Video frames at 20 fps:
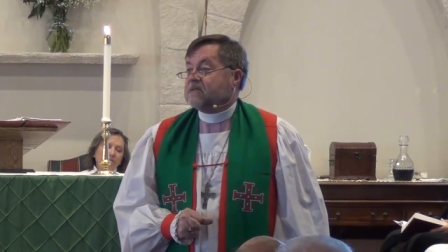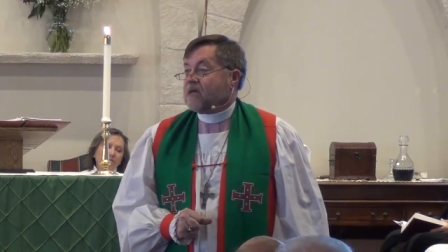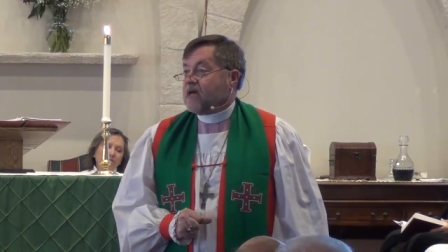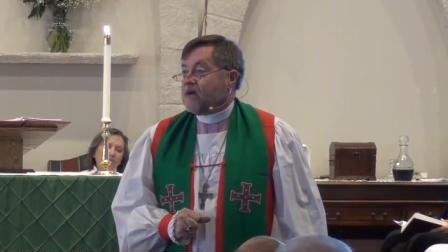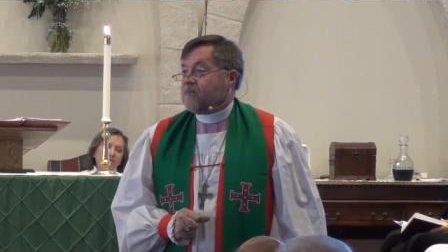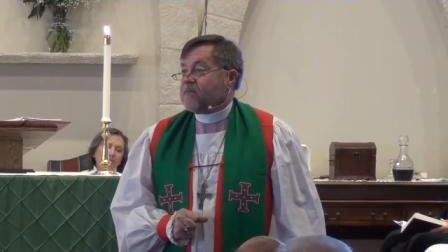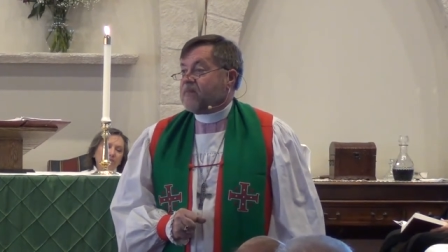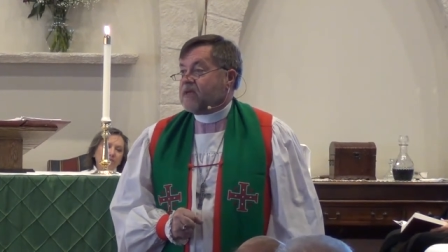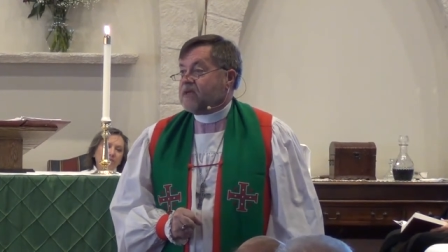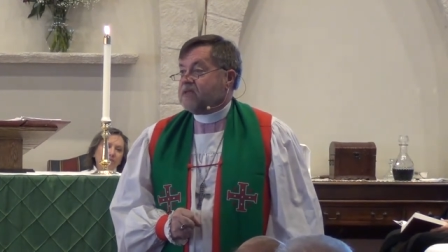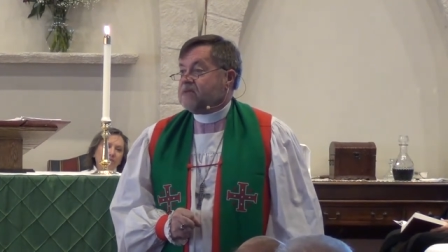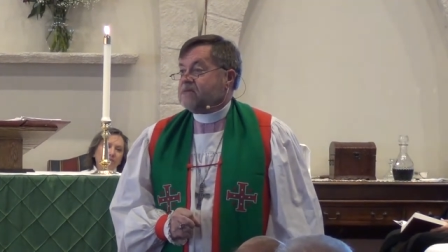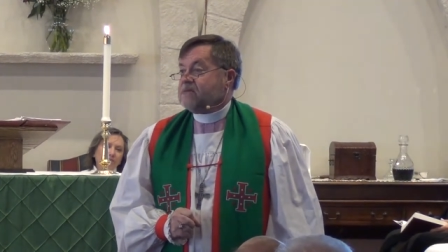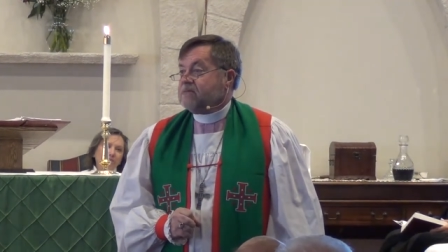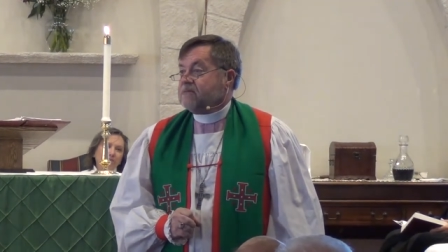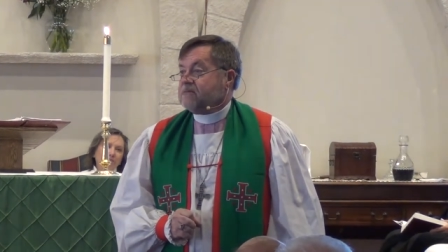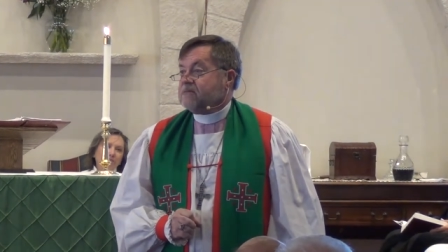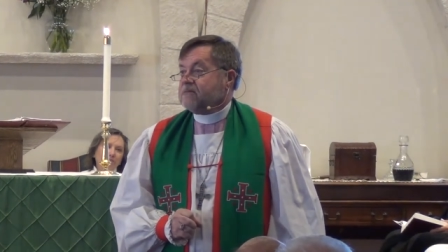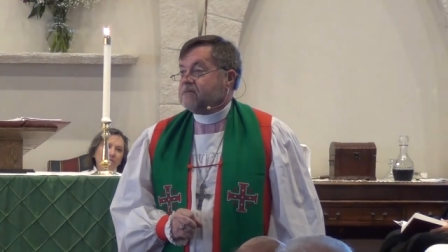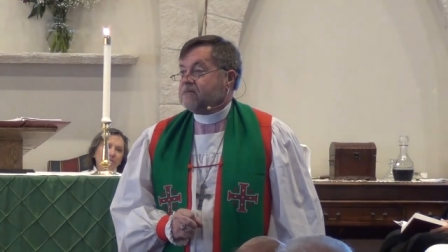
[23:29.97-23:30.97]

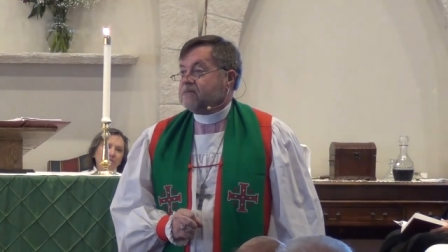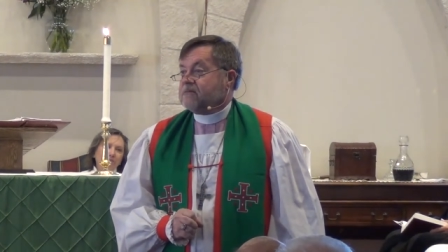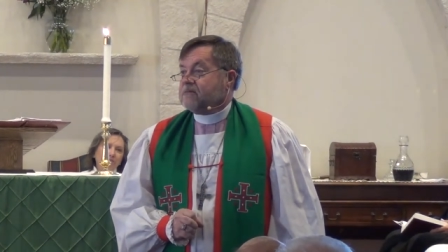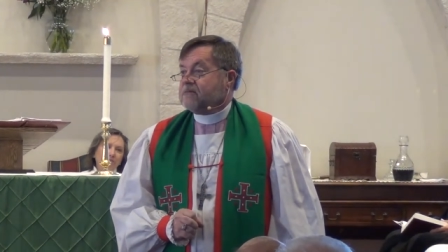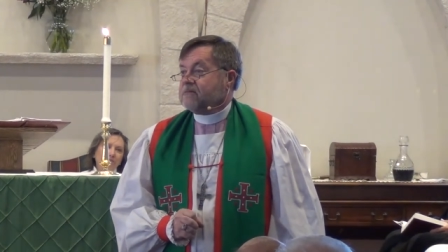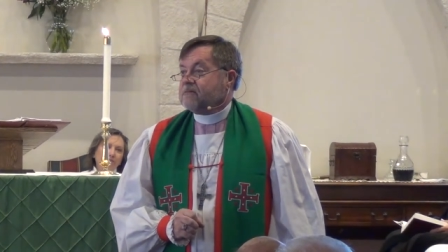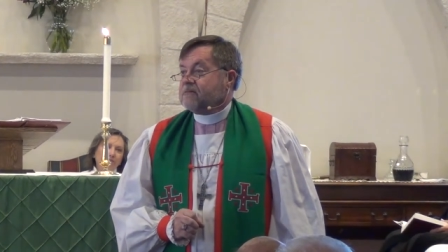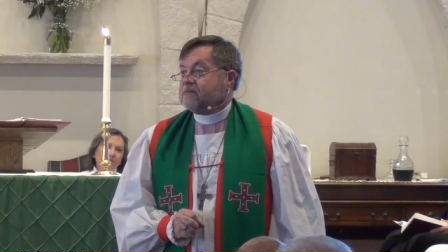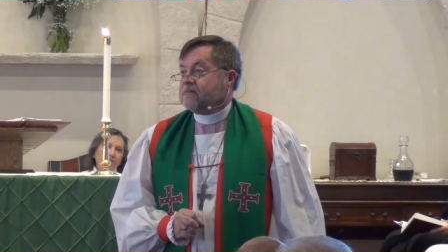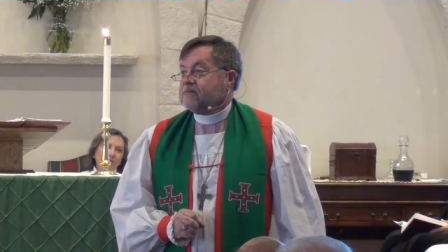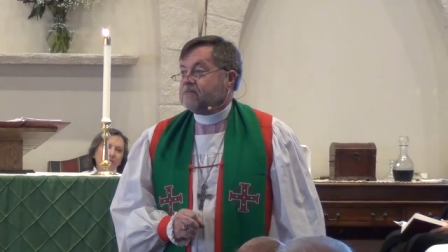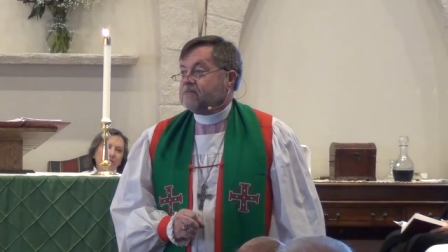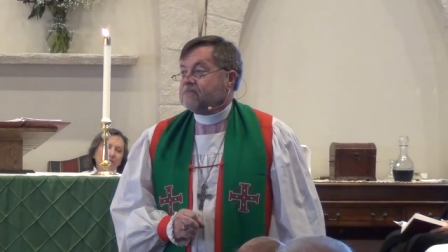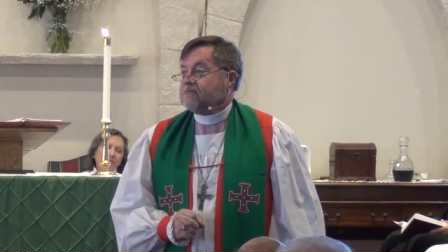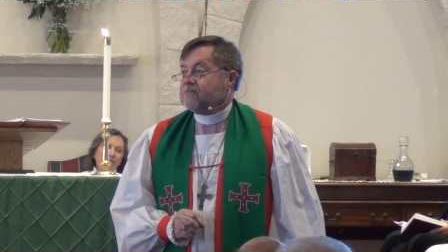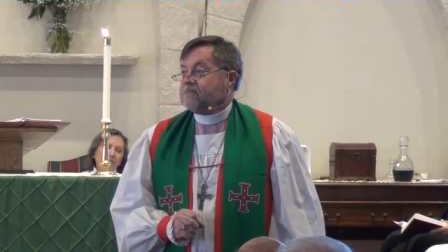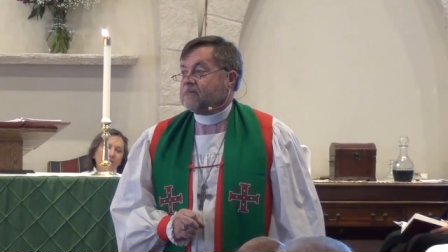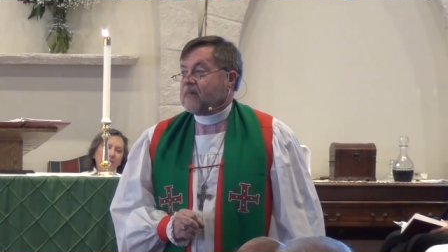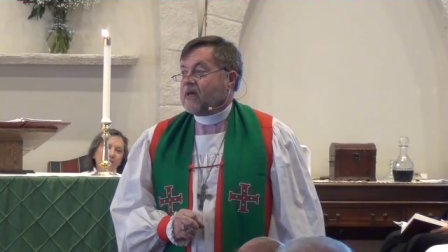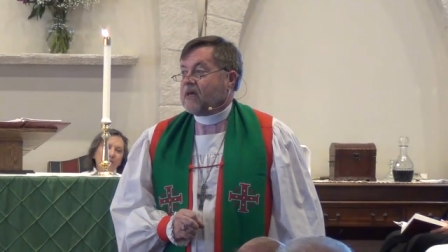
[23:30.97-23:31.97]
Amen.
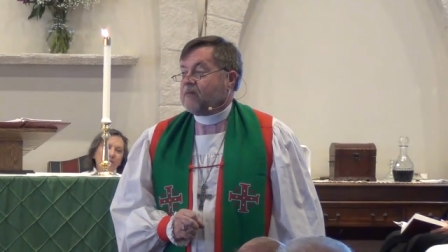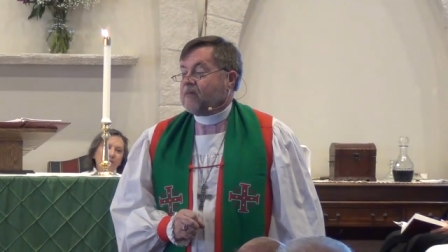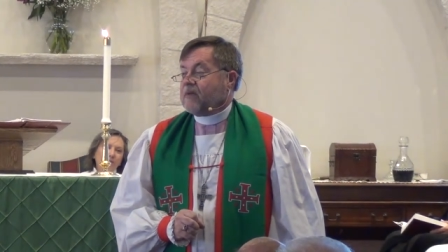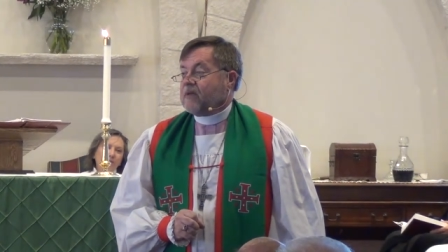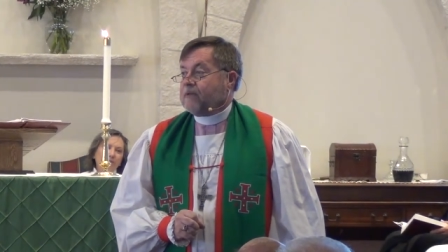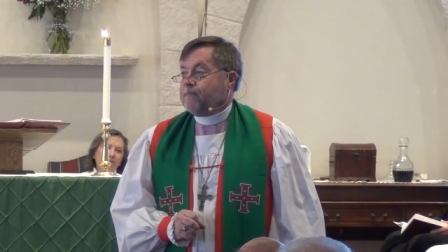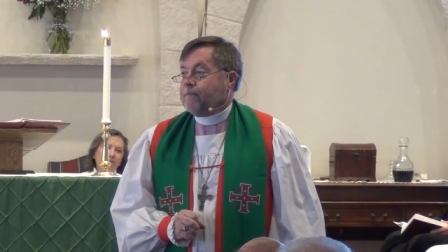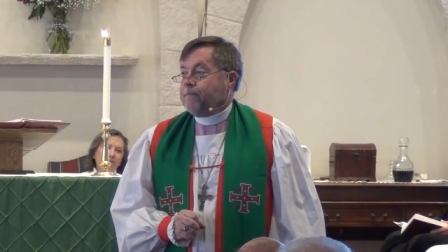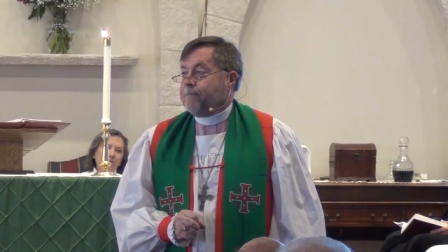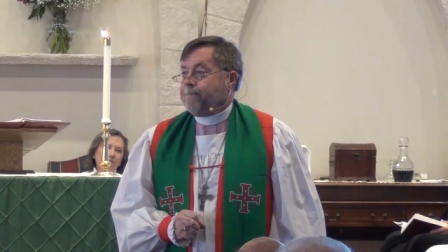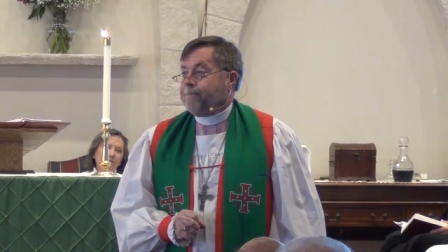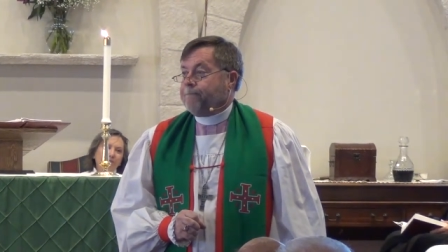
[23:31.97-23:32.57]
Amen.